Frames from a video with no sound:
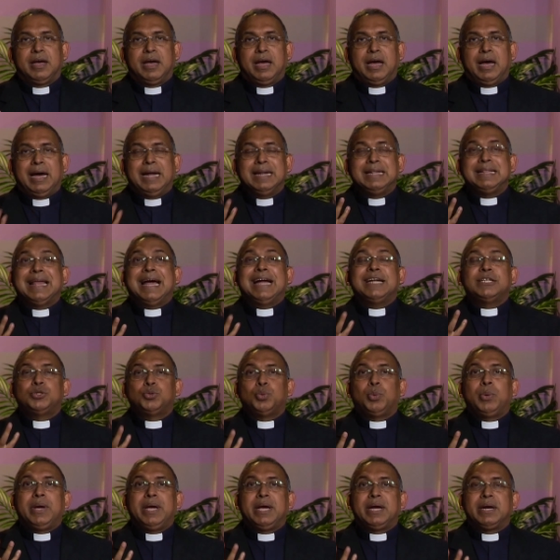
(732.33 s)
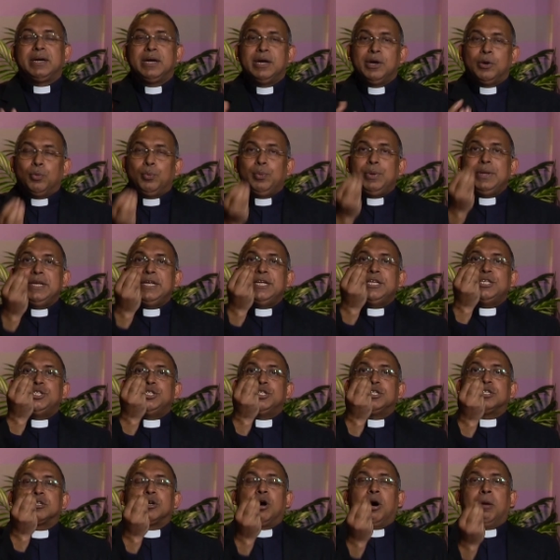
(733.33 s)
And that's where we need
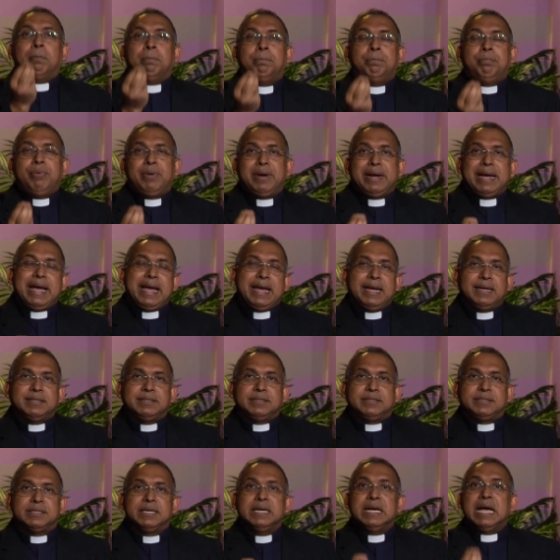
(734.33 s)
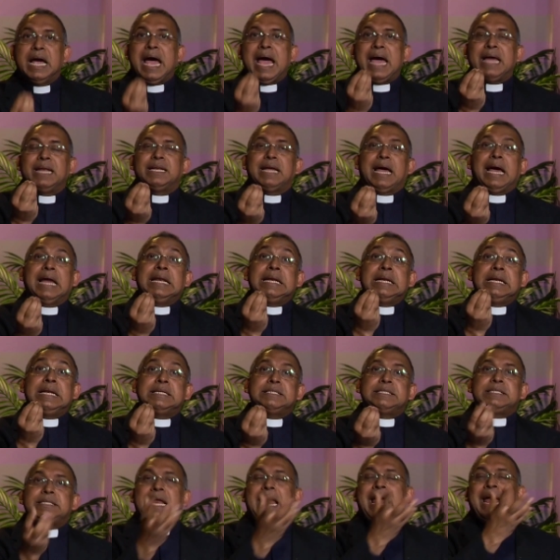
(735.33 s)
to comprehend and
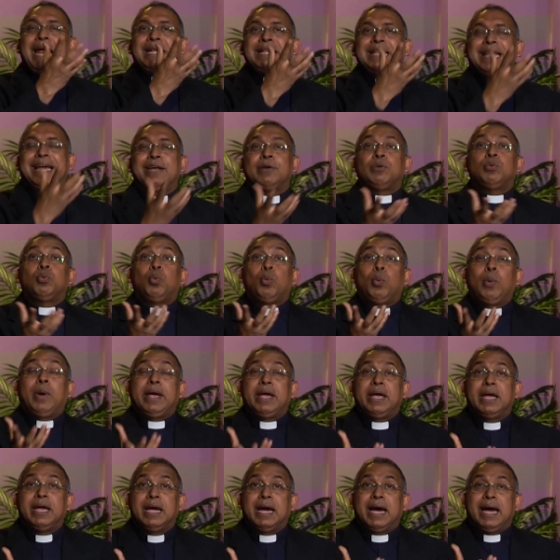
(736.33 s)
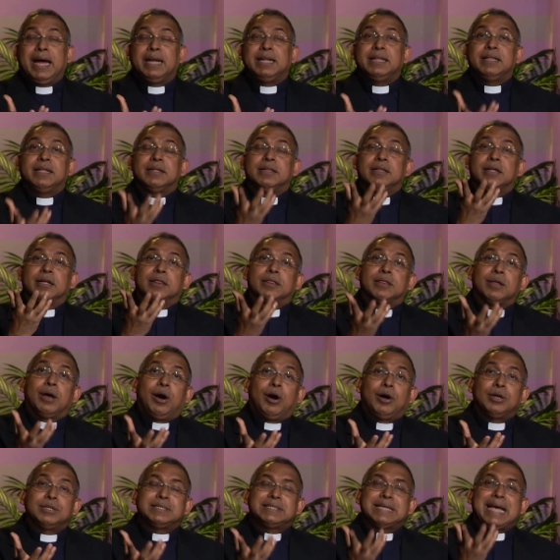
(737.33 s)
understand that way and the
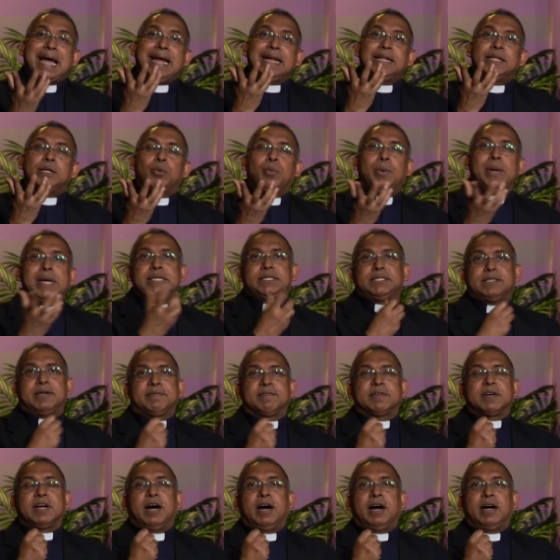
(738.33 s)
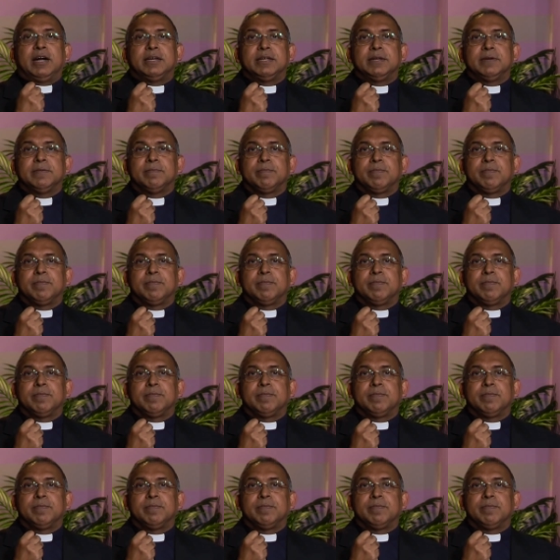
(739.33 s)
thoughts and the ways of God.